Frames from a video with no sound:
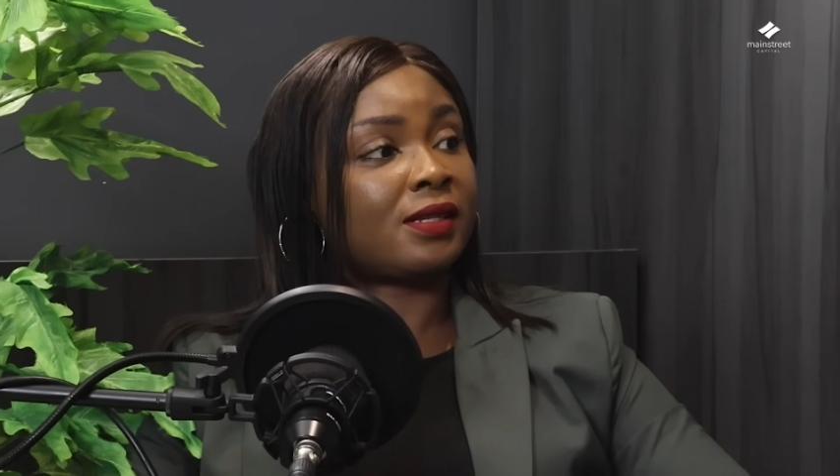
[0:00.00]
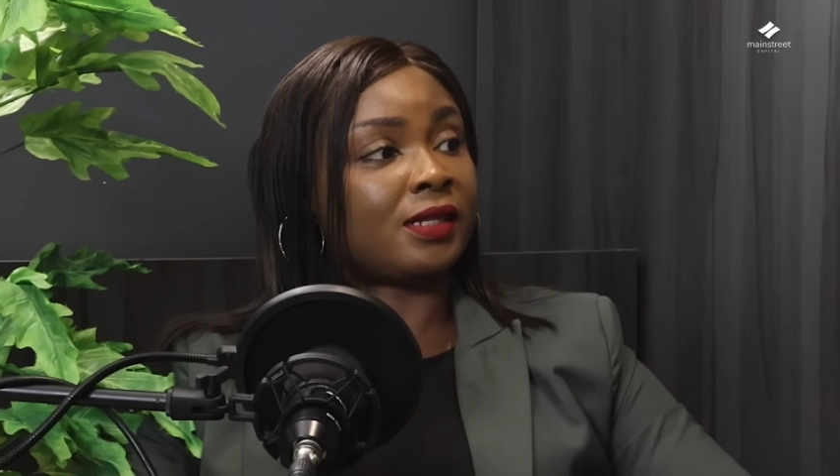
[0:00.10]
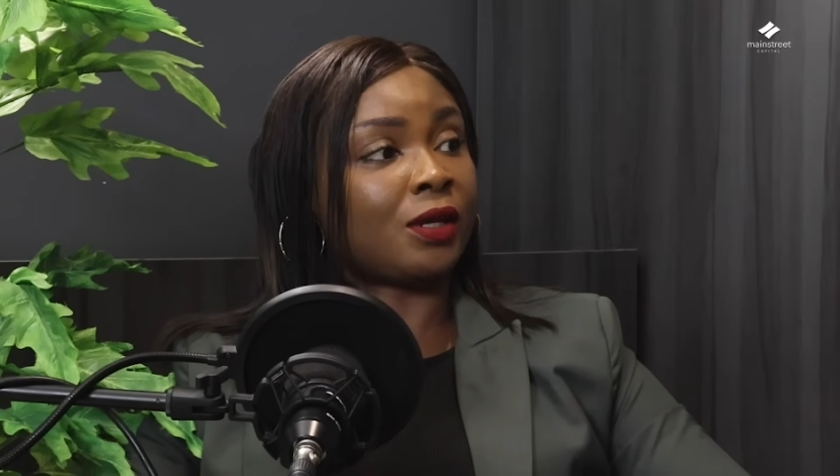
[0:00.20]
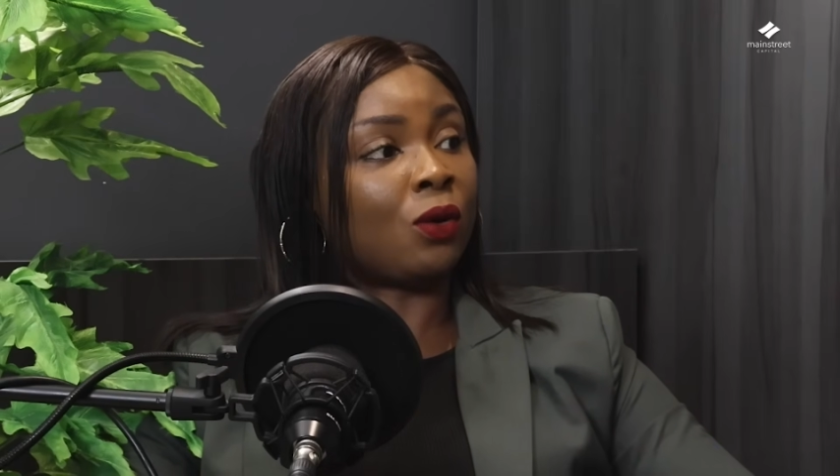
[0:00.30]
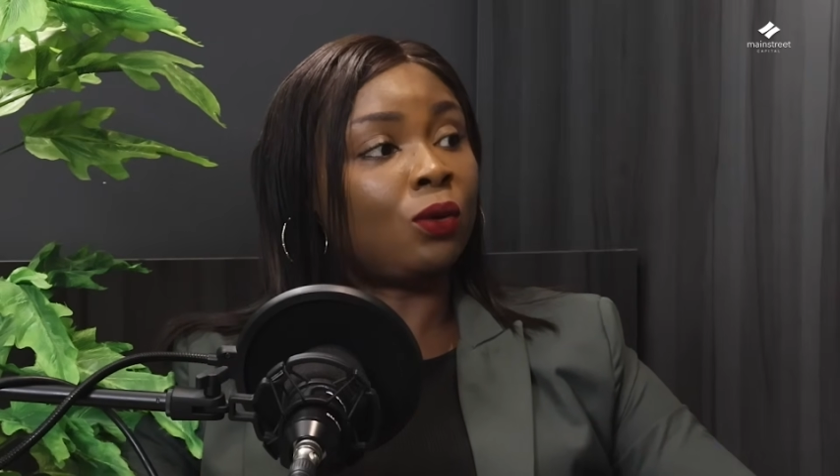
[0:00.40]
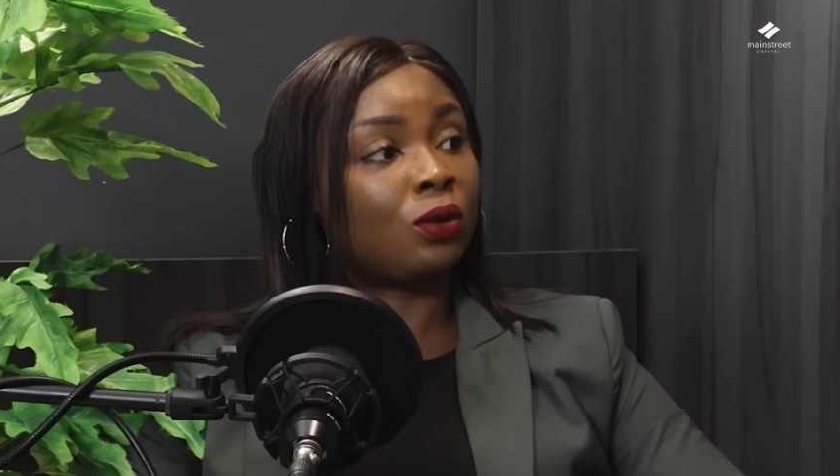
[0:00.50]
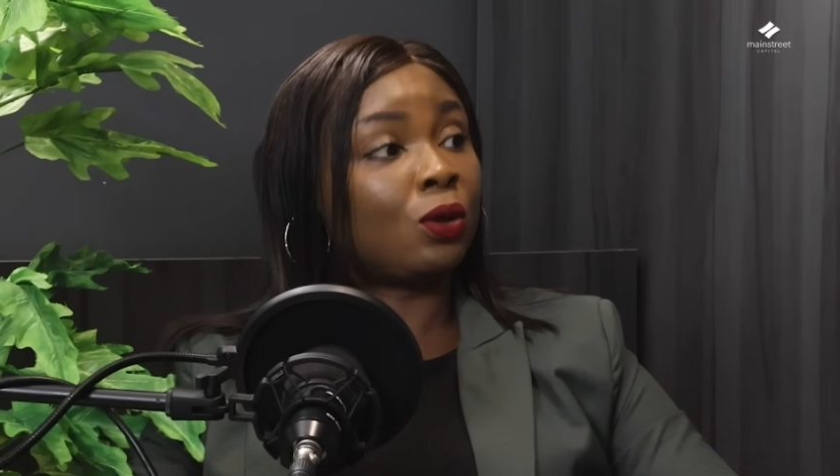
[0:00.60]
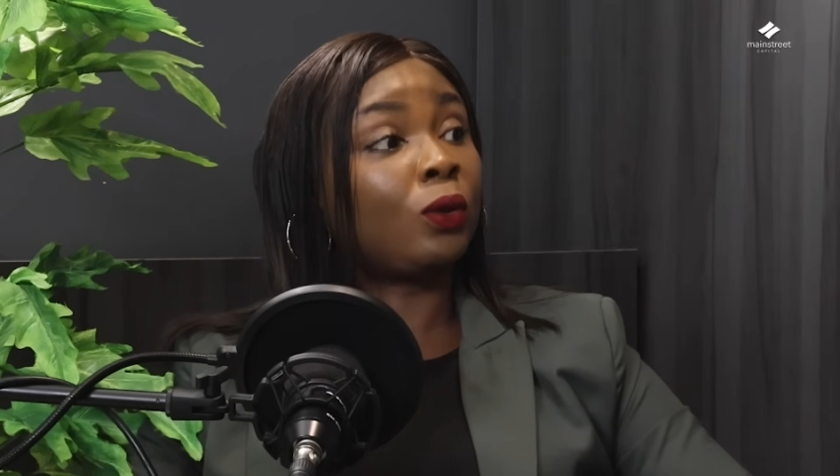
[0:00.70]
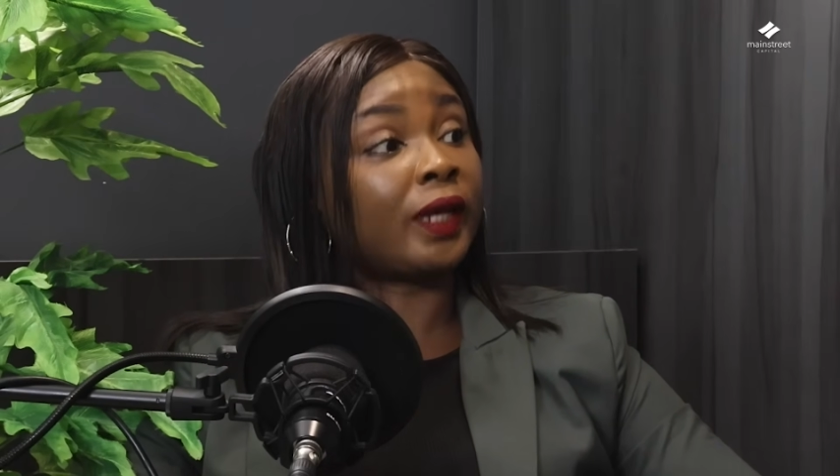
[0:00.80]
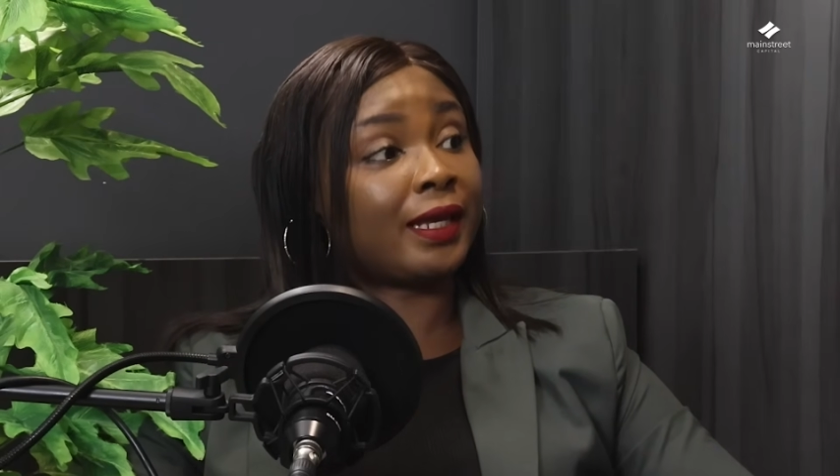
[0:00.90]
the whole
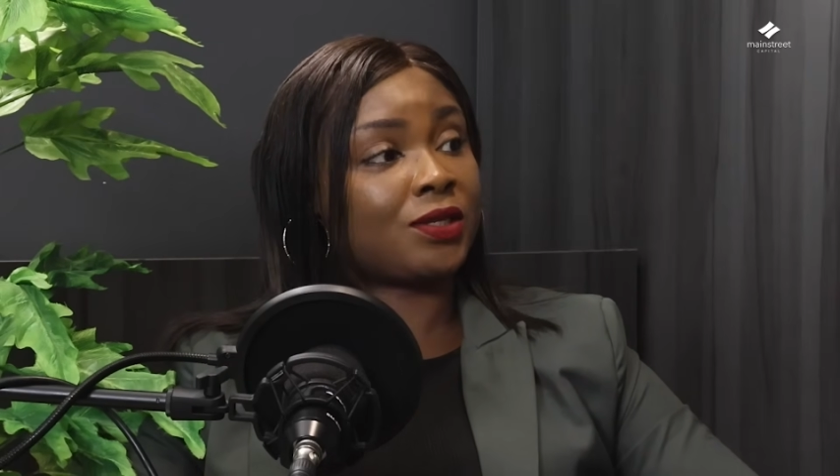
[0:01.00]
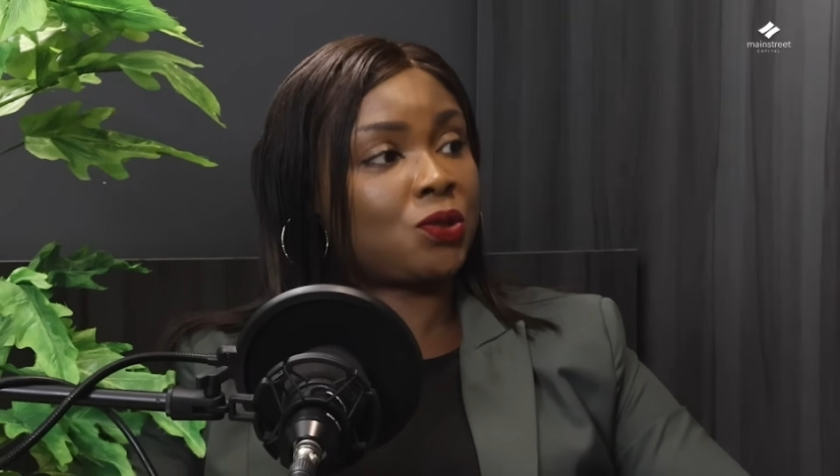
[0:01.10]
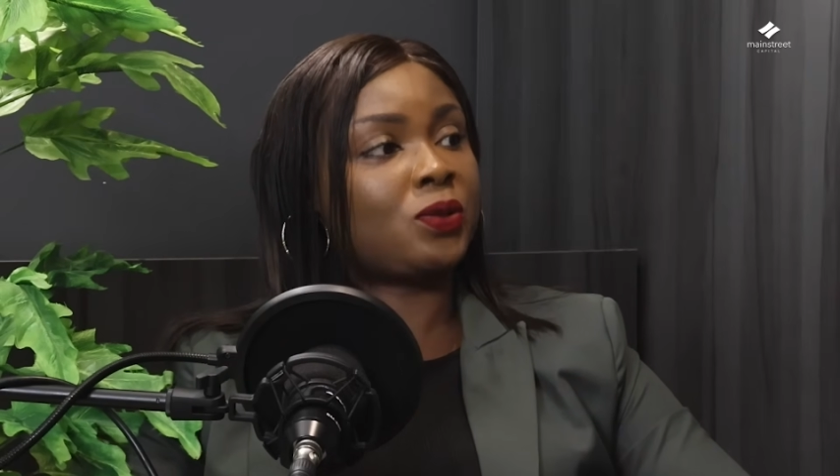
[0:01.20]
goal is to